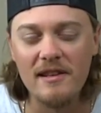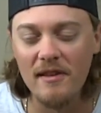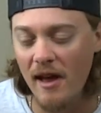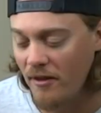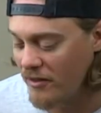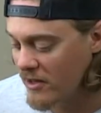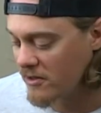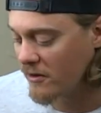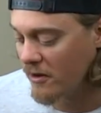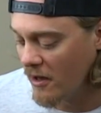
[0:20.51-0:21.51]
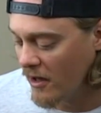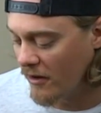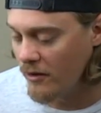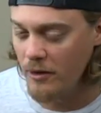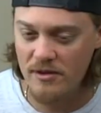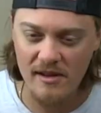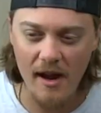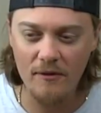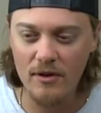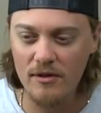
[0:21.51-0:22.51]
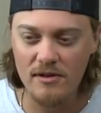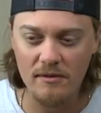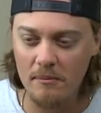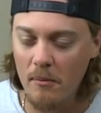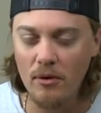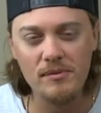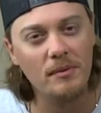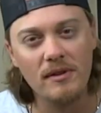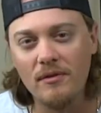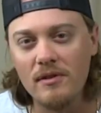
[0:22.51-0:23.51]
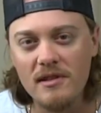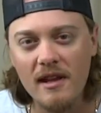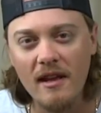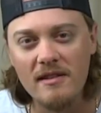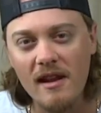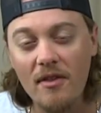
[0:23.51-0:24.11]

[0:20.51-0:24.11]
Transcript: And now, these are lures that I've used in multiple different states,